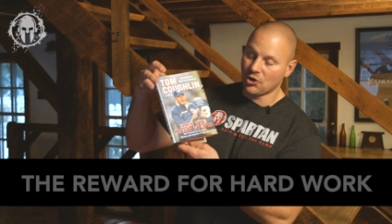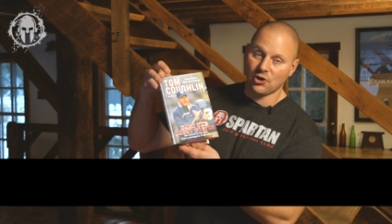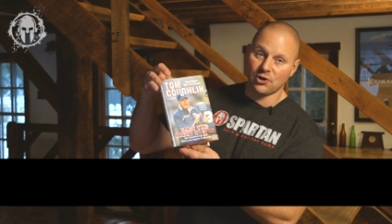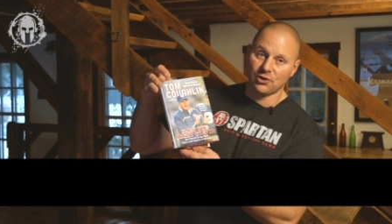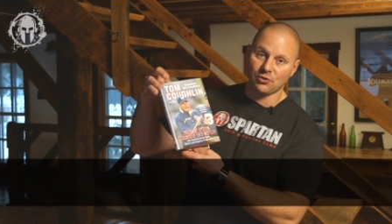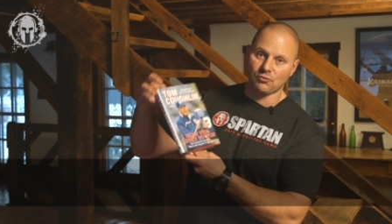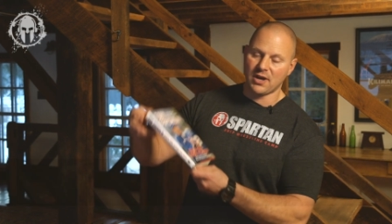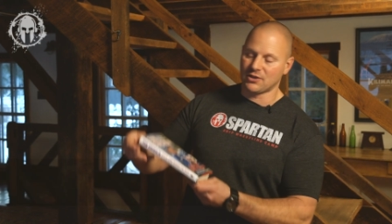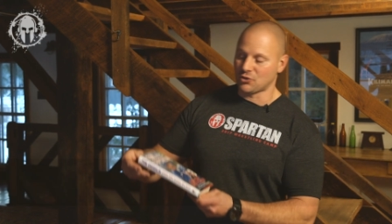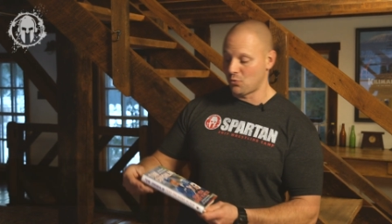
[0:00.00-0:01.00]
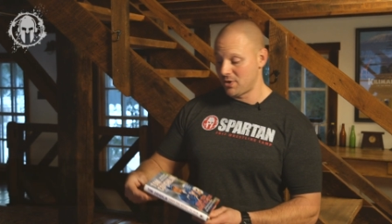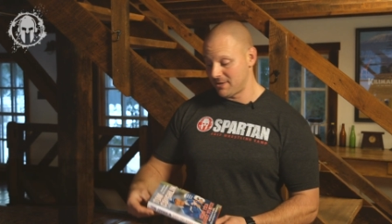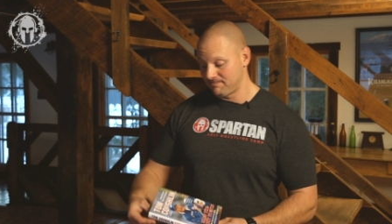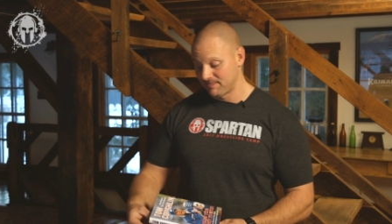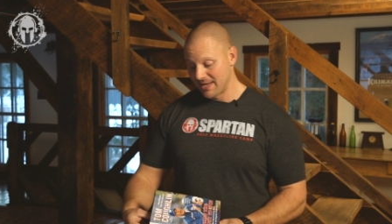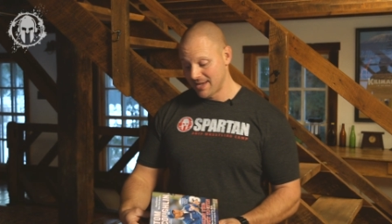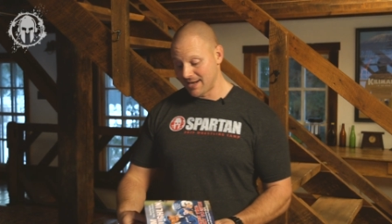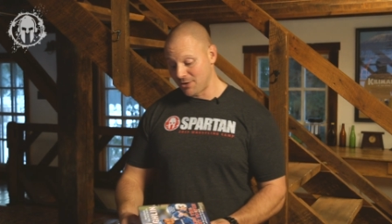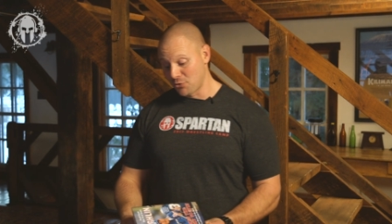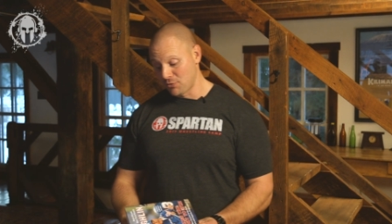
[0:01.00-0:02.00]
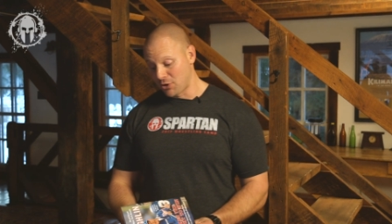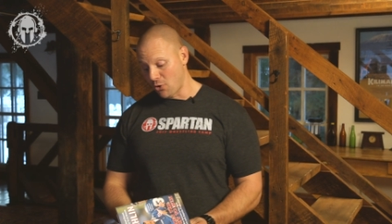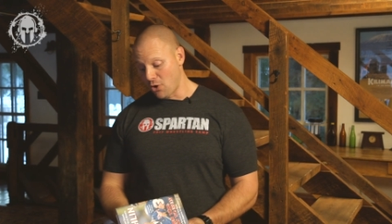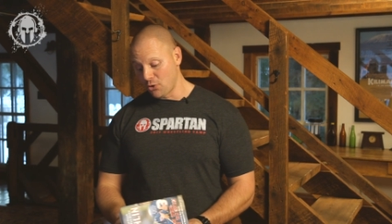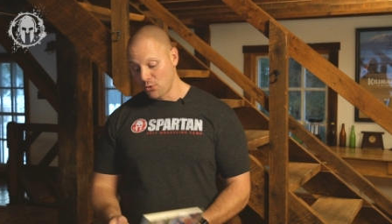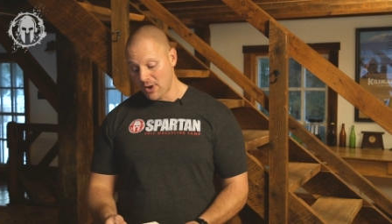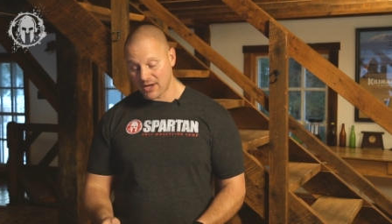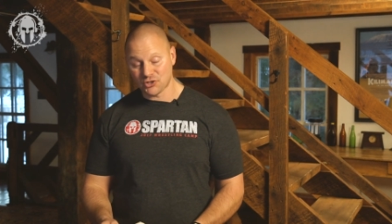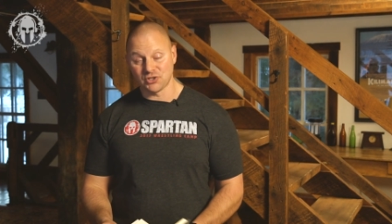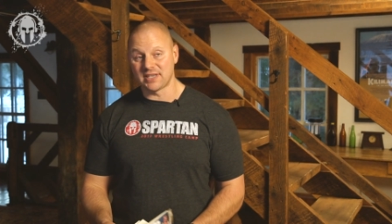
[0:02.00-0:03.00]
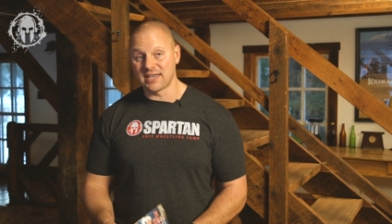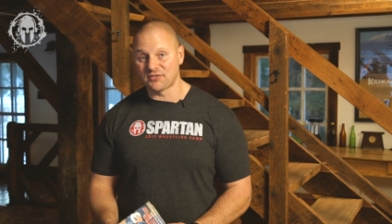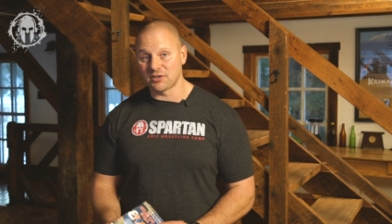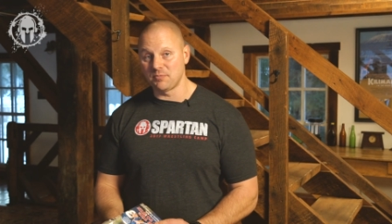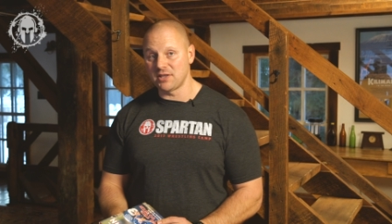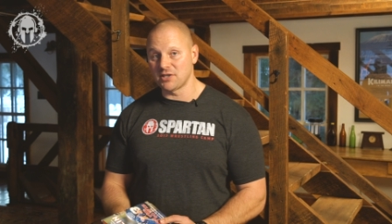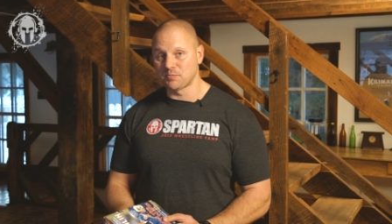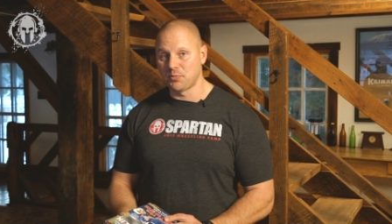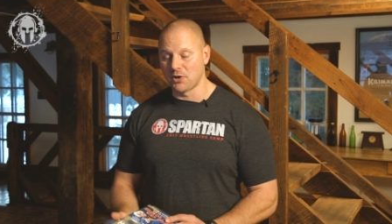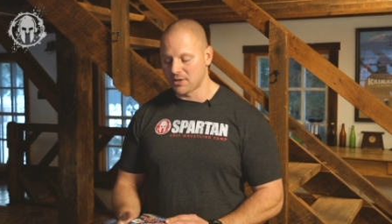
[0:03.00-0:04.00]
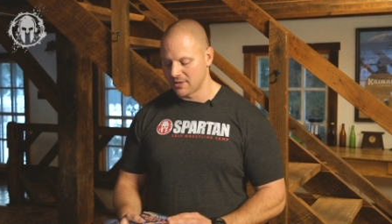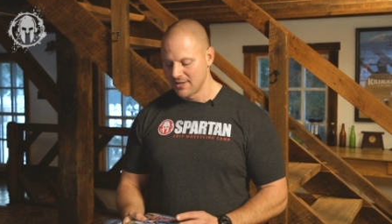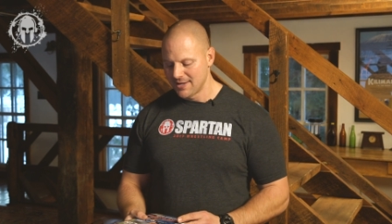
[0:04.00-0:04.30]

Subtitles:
Earn the Right to Win. And I don't recall who actually gifted me this book.